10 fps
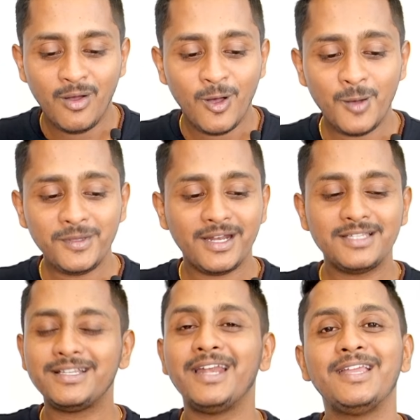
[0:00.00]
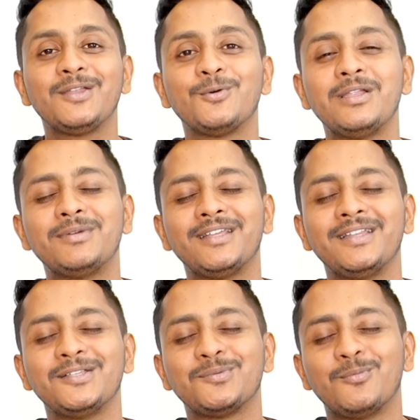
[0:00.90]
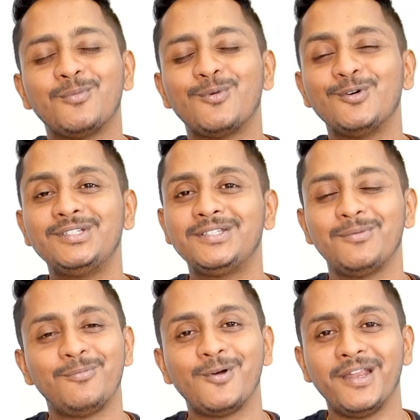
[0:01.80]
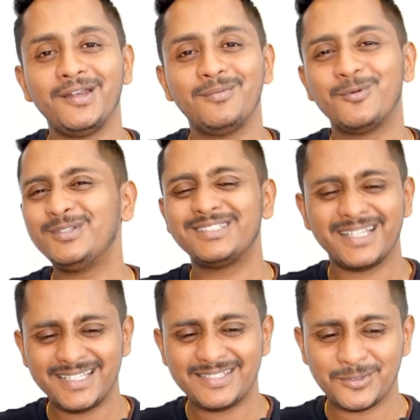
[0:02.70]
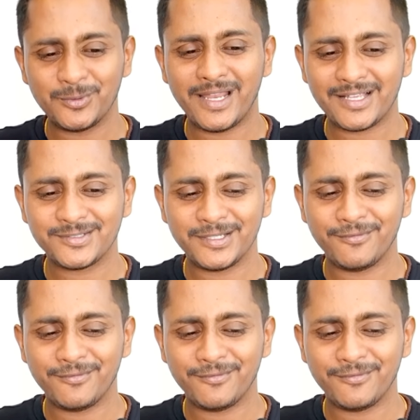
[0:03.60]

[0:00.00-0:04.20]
Hope you are understanding. Rule number 10 is most important, most nice rule actually.